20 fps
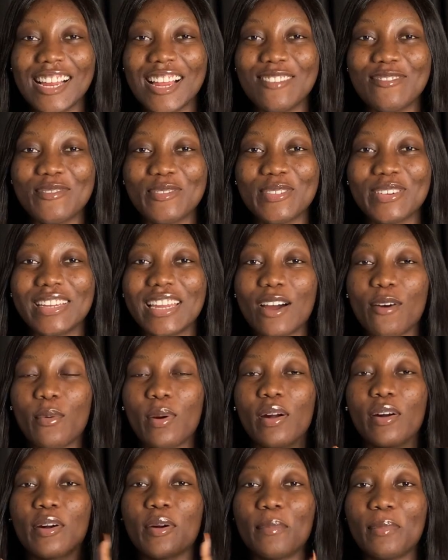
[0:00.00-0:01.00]
everyone and
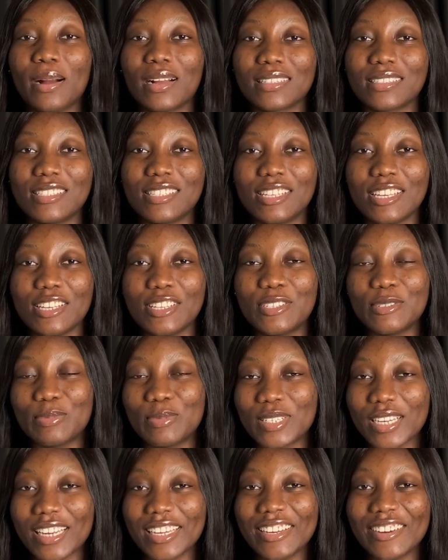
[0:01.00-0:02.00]
welcome back to the
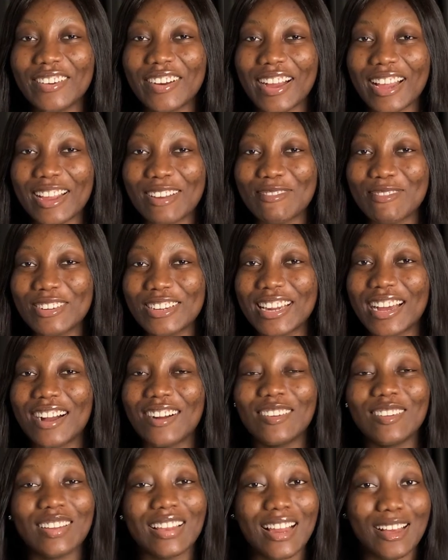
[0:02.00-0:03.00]
YouTube channel. I am Reda
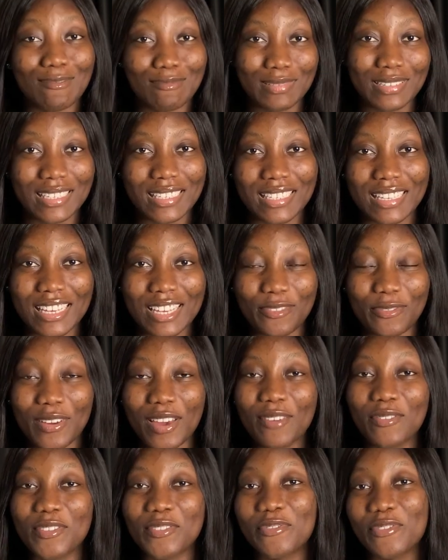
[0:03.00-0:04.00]
Olabisi. If
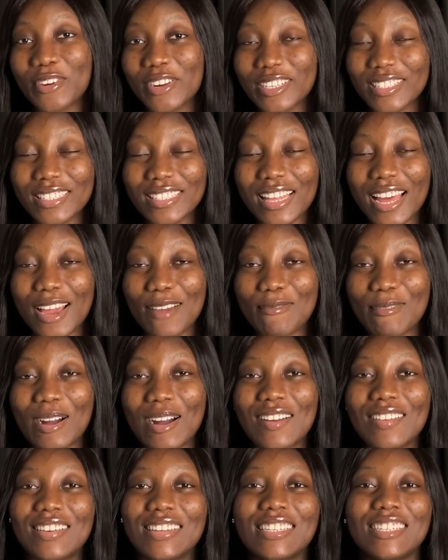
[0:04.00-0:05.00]
you're for the first time,
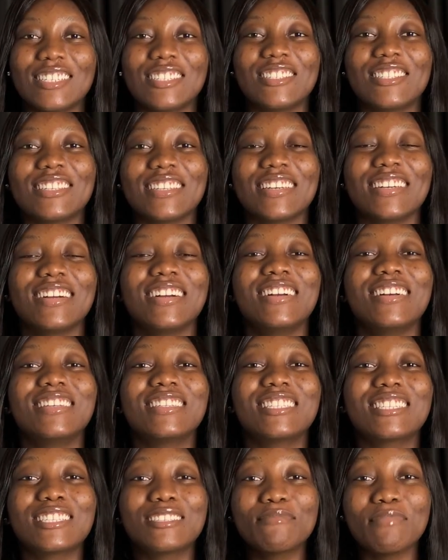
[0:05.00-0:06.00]
I need you to
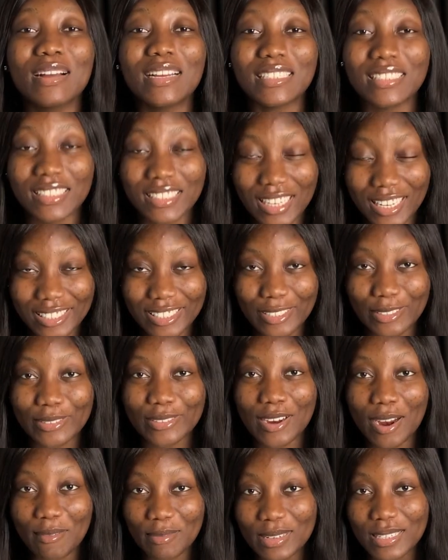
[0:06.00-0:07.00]
smash that
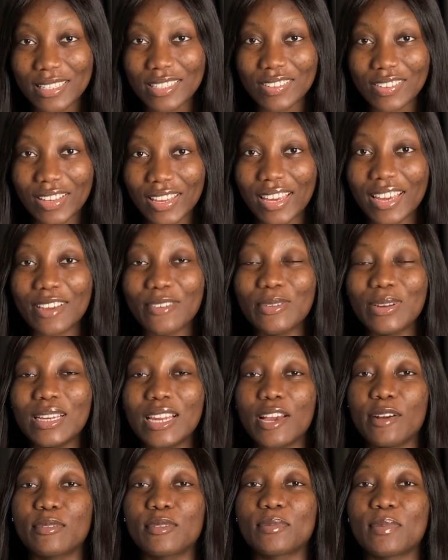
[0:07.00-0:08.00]
subscribe button, okay? It
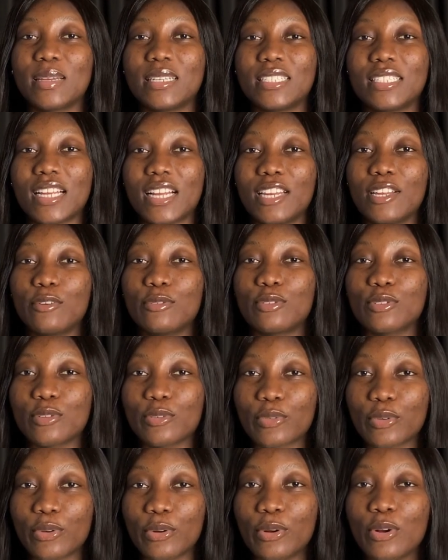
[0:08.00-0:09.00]
really helps my channel to
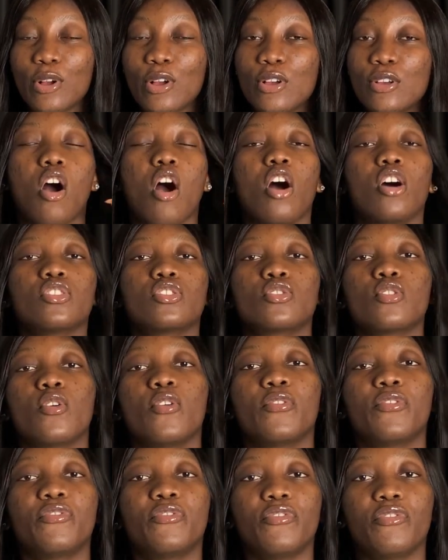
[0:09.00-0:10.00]
grow.
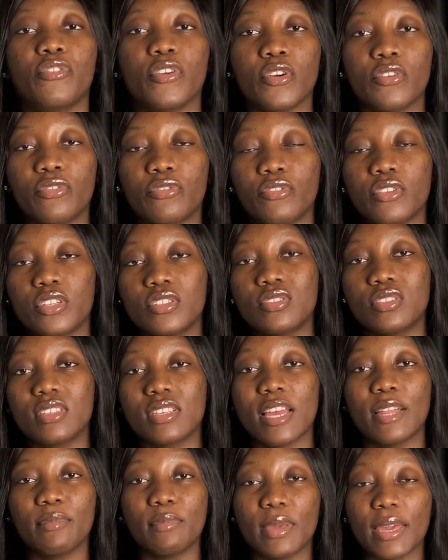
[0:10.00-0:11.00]
Also, feel free to
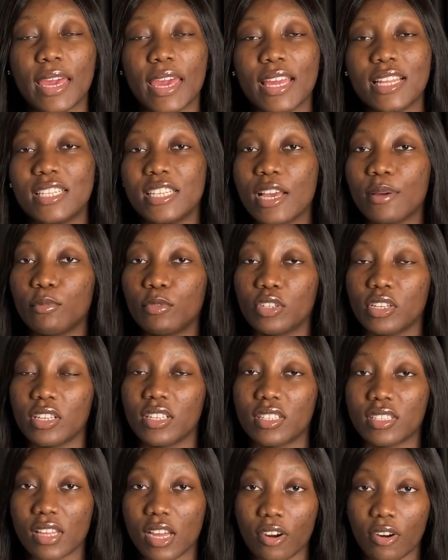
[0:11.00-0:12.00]
send me a DM on
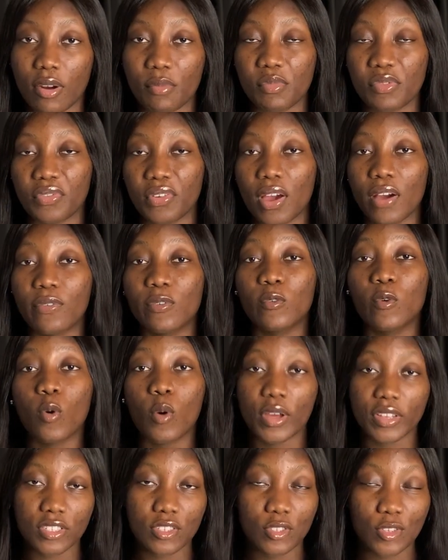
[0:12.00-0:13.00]
Instagram if you have
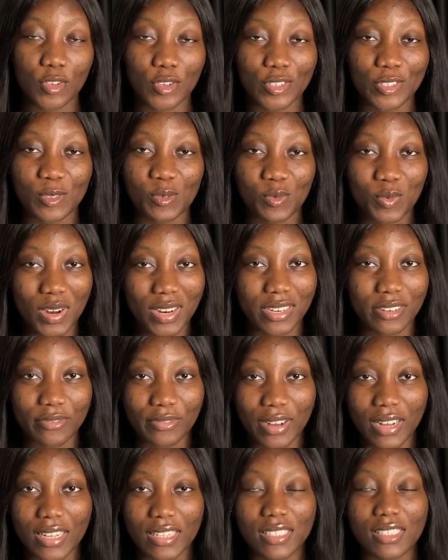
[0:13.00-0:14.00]
questions
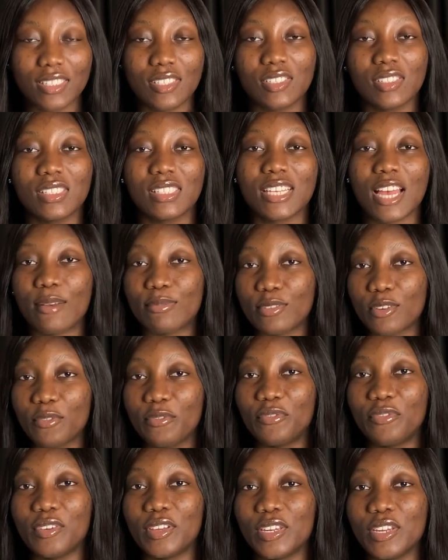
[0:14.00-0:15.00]
relevant to the types
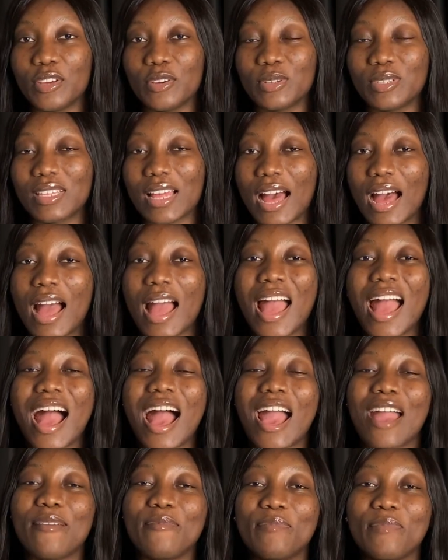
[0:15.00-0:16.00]
of videos that
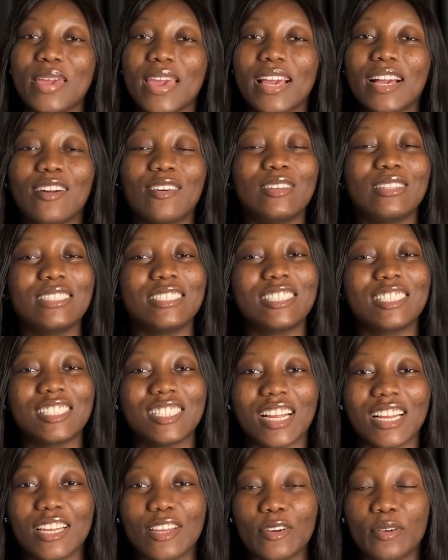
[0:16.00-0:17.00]
I make on
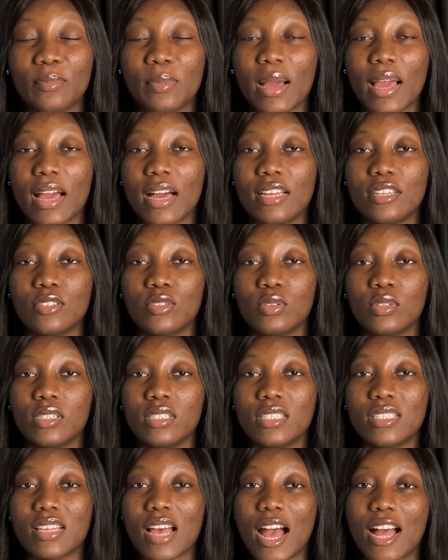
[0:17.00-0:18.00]
this channel. My handle
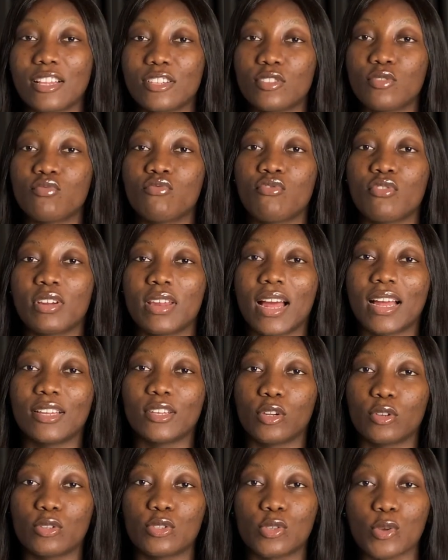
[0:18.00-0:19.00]
is at
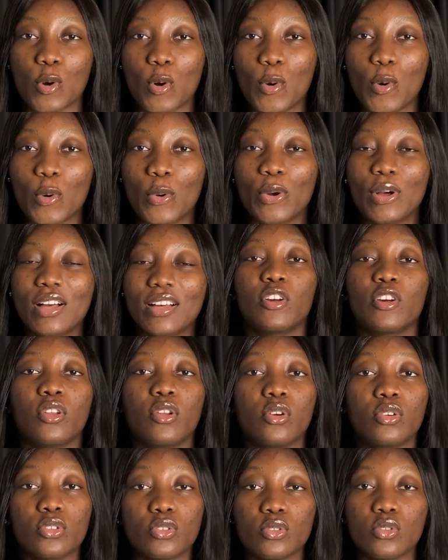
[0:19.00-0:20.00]
ruda.o. For
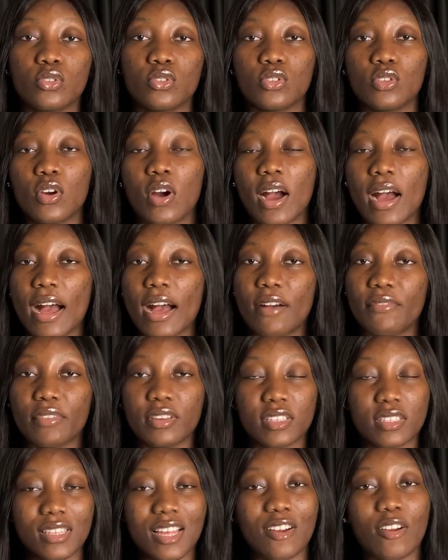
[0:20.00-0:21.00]
those who do not have
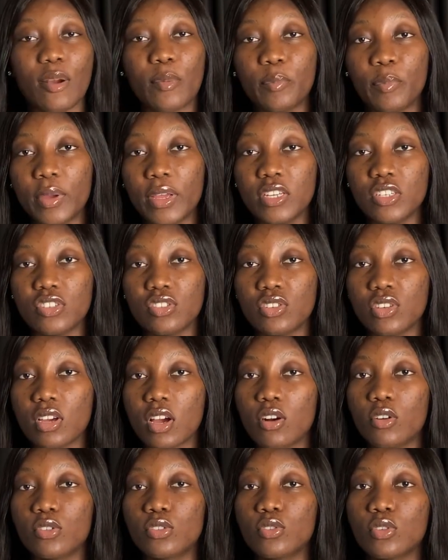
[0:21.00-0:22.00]
Instagram pages, you
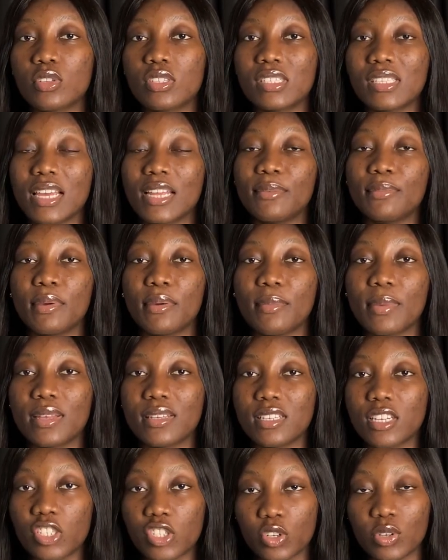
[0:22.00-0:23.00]
can also send me a
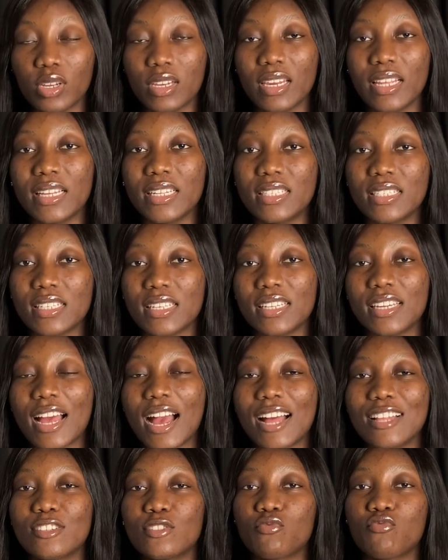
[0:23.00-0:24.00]
message on LinkedIn
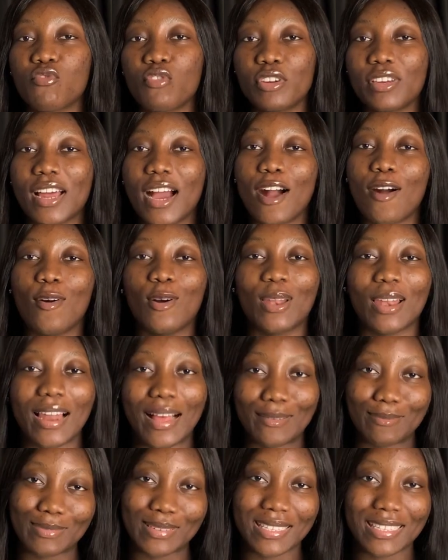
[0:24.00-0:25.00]
at ruda
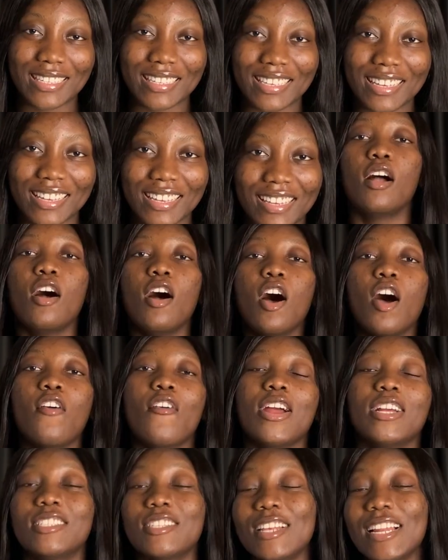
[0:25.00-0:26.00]
olabisi.
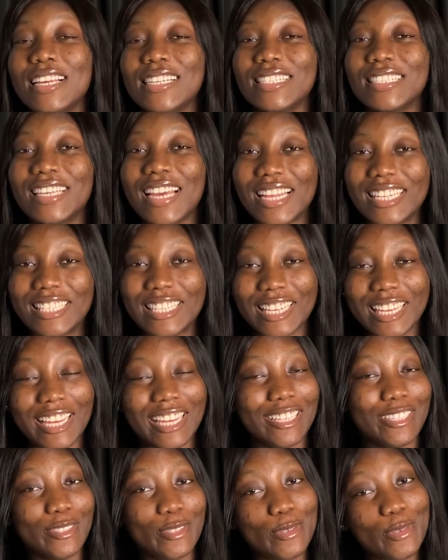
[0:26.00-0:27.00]
Alright, so let's get
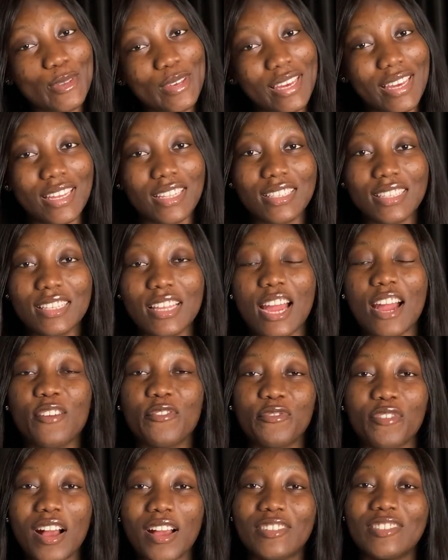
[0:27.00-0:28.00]
into it. There are
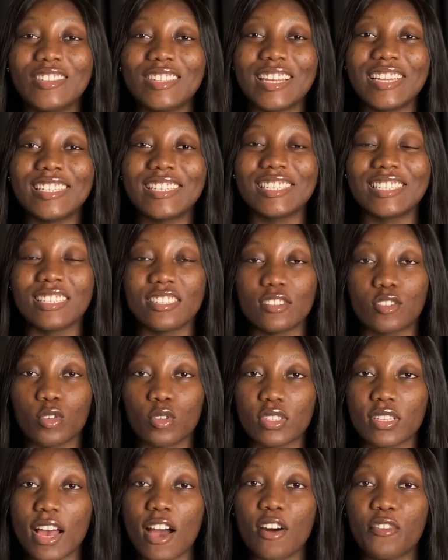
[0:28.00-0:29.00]
5 stages in
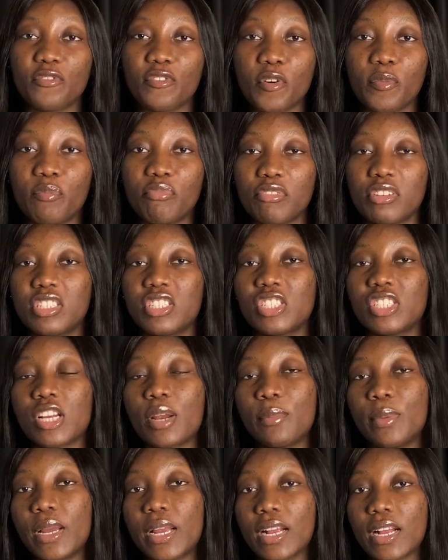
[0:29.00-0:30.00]
total for British
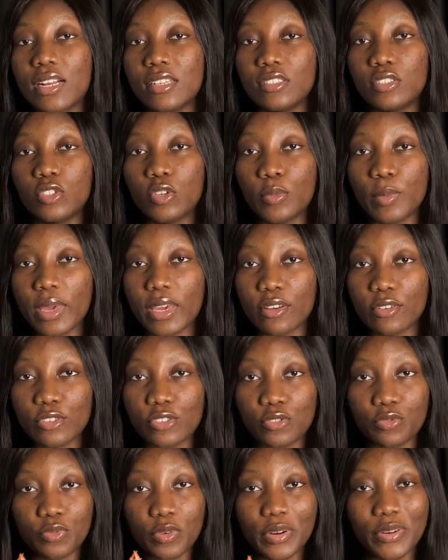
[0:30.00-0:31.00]
American
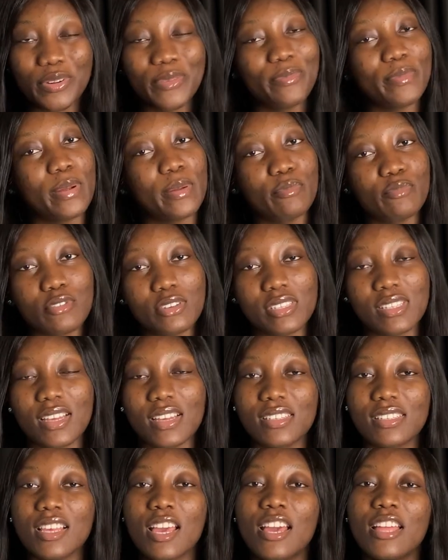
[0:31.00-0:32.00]
Tobacco's recruitment
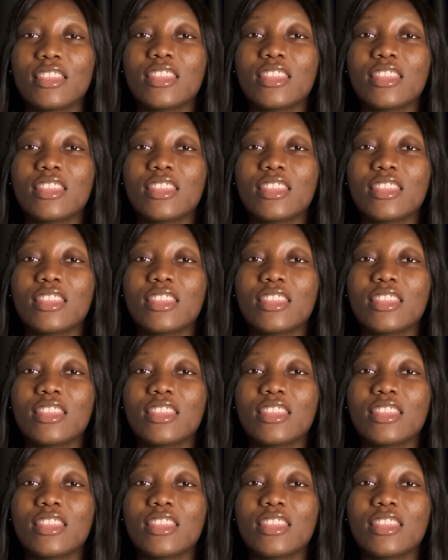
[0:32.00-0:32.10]
process.